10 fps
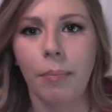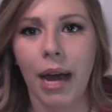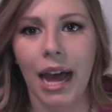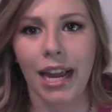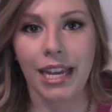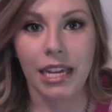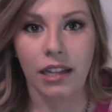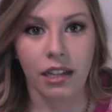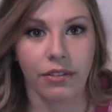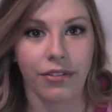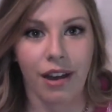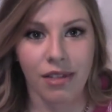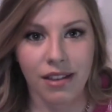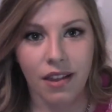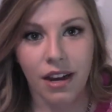but I can't live
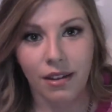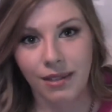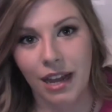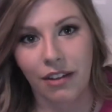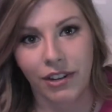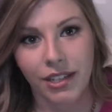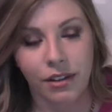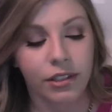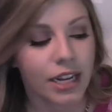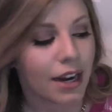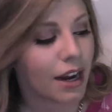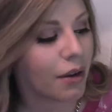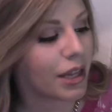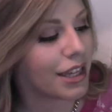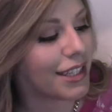without this, and I use it every single day
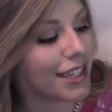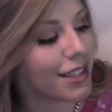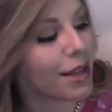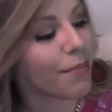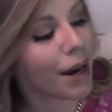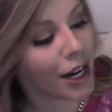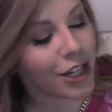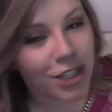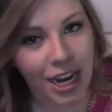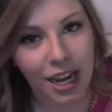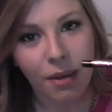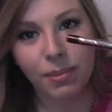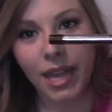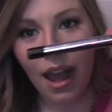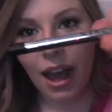now. And this is the Marc
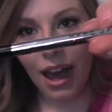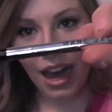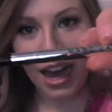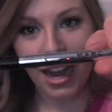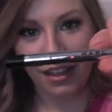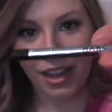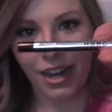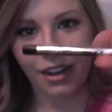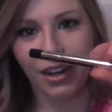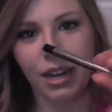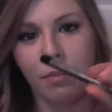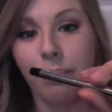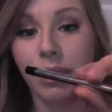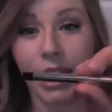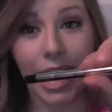Jacobs Highliner in
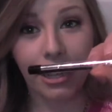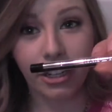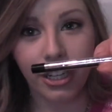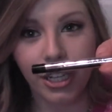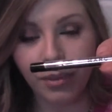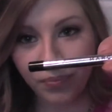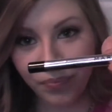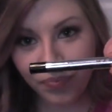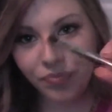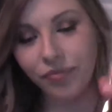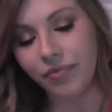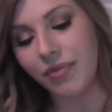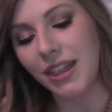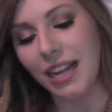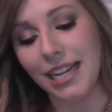Blacker.
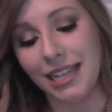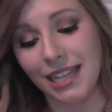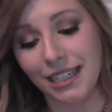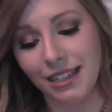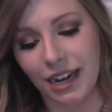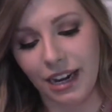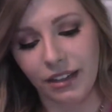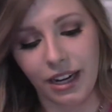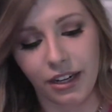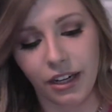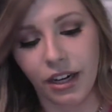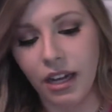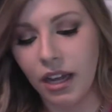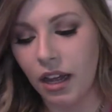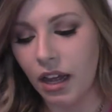And this eyeliner
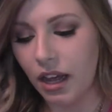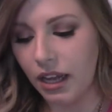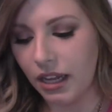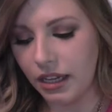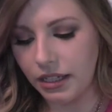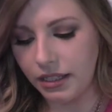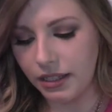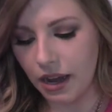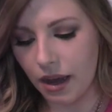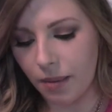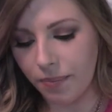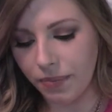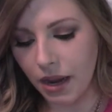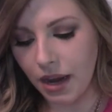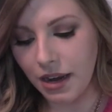is
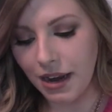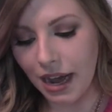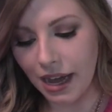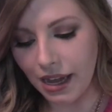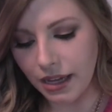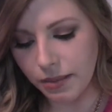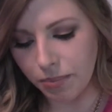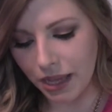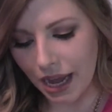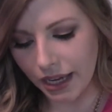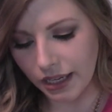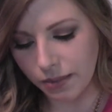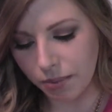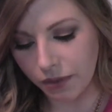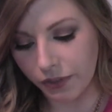not as black
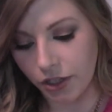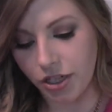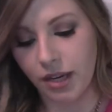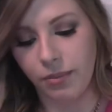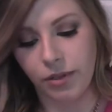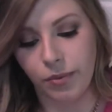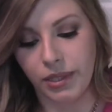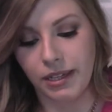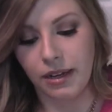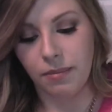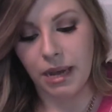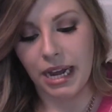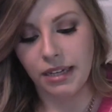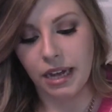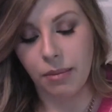as Perversion, which was in
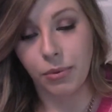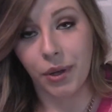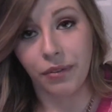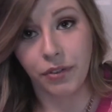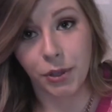my top 12 of